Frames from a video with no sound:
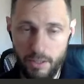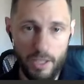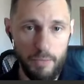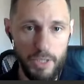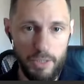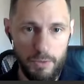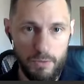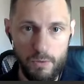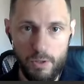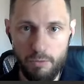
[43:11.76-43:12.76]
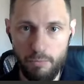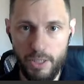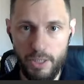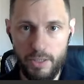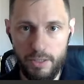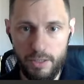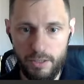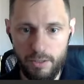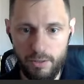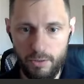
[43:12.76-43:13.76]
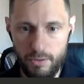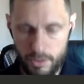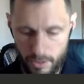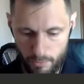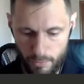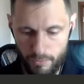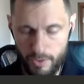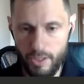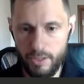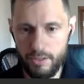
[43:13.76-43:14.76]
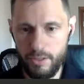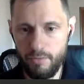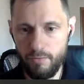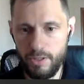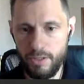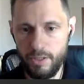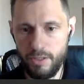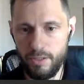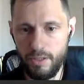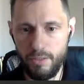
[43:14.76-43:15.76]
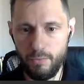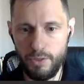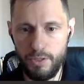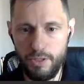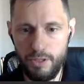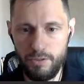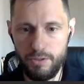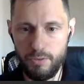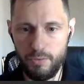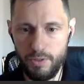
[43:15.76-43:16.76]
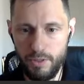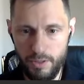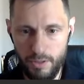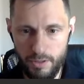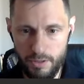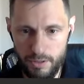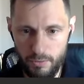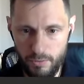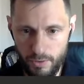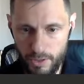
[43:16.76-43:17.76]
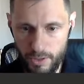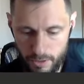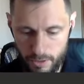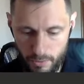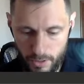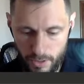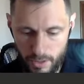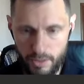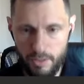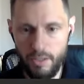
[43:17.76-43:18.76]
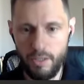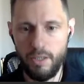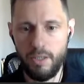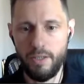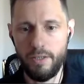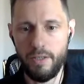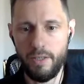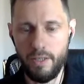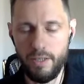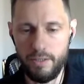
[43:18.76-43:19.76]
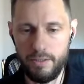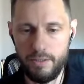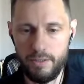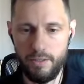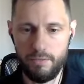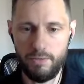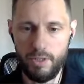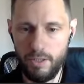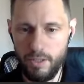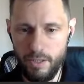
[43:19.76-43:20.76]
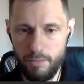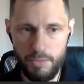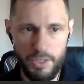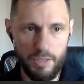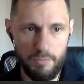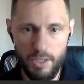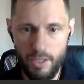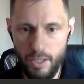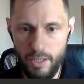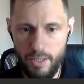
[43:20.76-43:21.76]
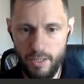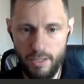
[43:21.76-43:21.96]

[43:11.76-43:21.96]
may be wrong, but I think it looks like we've got everything that we need to in here. So let's go ahead and run npm I.